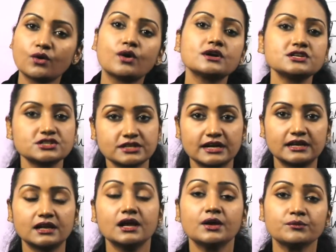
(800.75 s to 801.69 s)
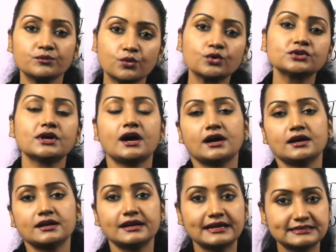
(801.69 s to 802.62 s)
or shall. Both are
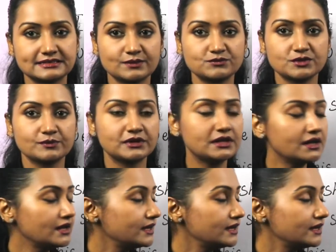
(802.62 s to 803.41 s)
acceptable.